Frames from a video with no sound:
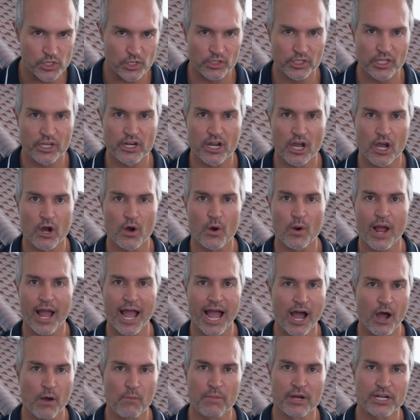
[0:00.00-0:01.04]
to know
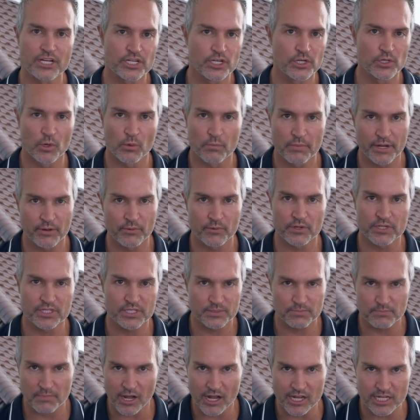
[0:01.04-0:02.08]
how much you'll be
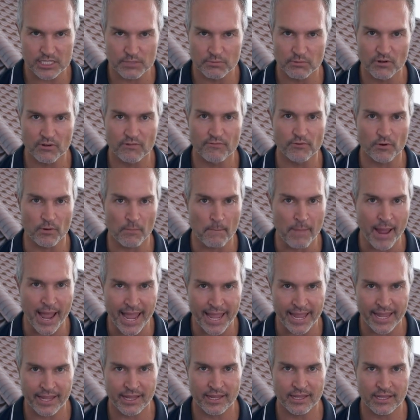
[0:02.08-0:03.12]
responsible for
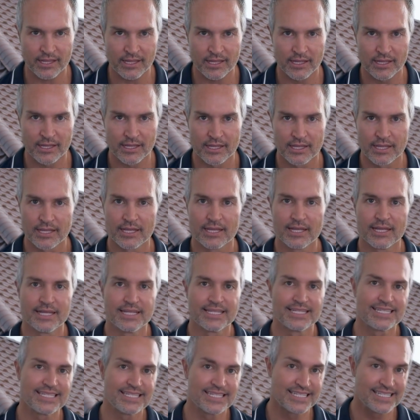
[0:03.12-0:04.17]
paying.
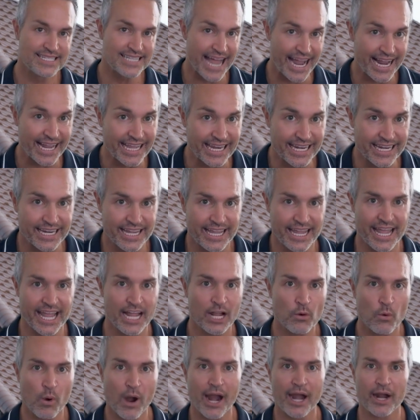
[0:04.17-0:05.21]
Second,
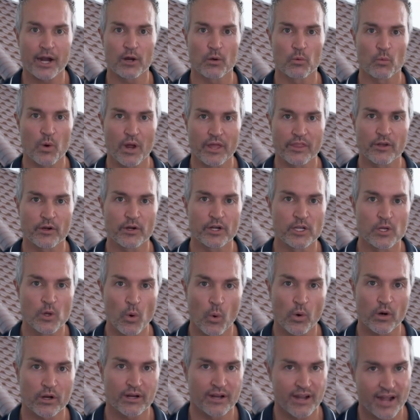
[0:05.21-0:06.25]
inquire whether
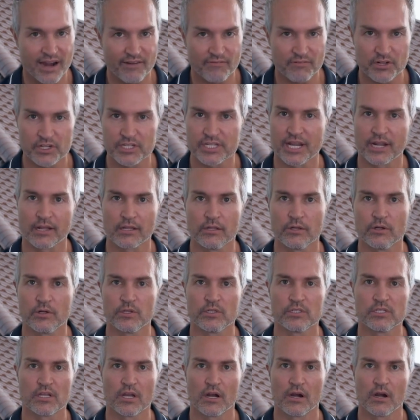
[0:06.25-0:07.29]
your coverage
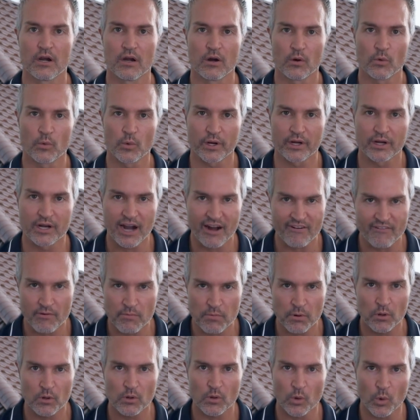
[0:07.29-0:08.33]
includes
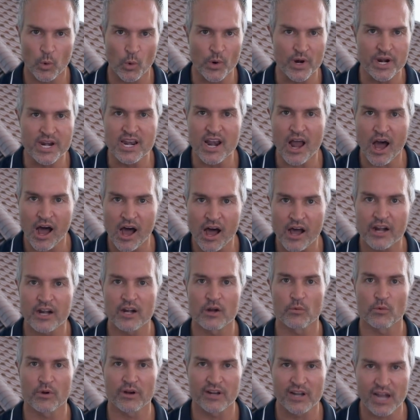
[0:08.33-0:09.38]
recoverable or
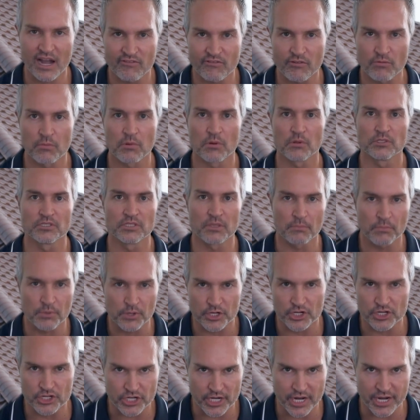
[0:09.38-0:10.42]
non-recoverable
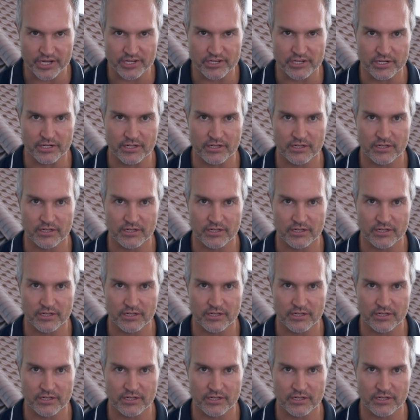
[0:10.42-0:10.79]
depreciation.